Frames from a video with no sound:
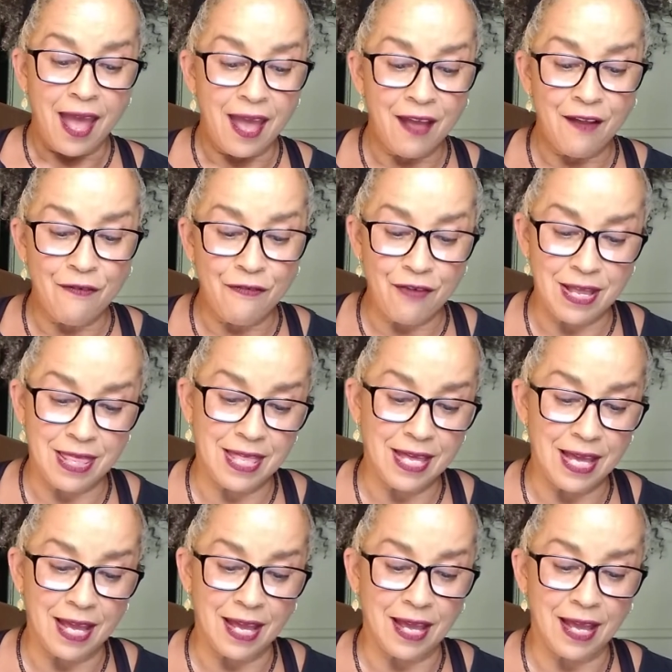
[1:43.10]

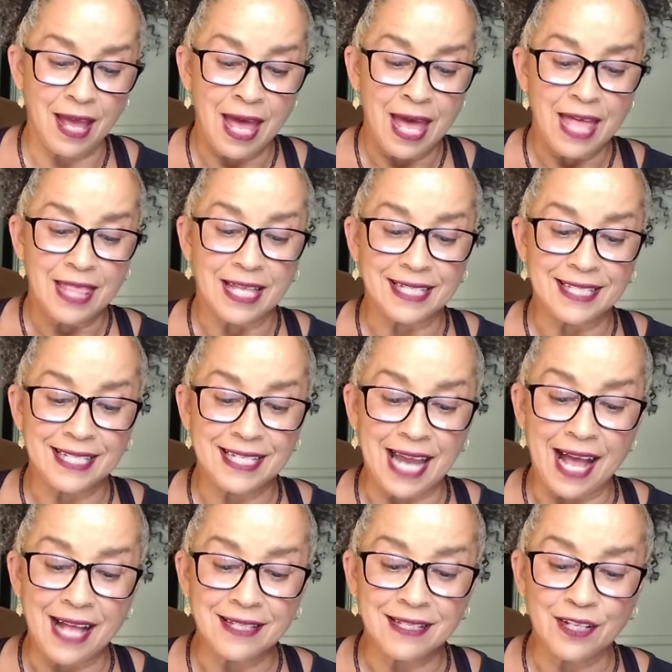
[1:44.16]
everything that
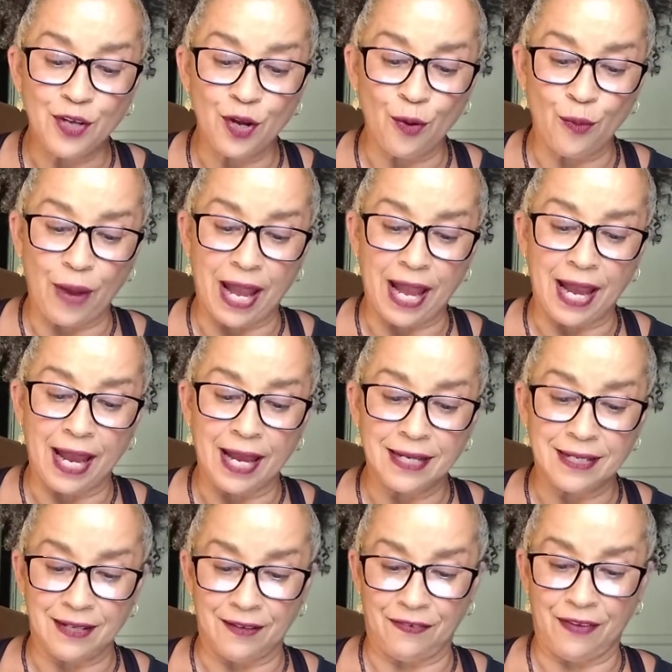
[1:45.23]
stands in your
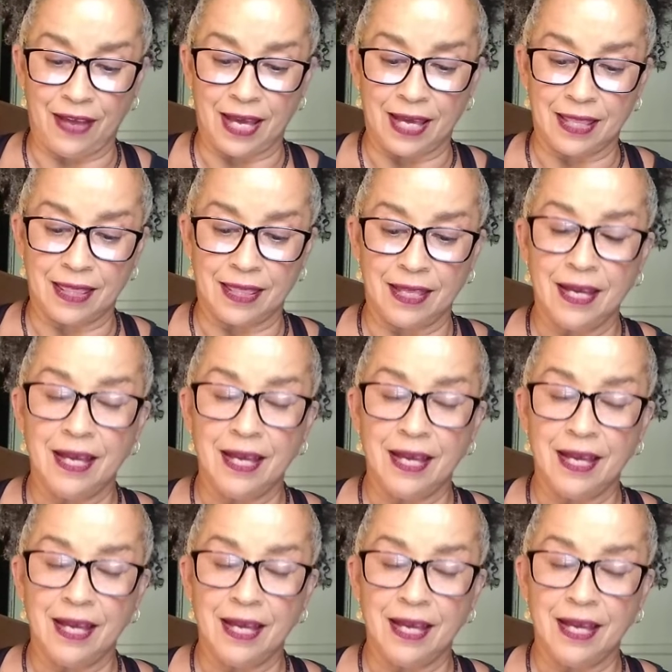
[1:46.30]
way to faith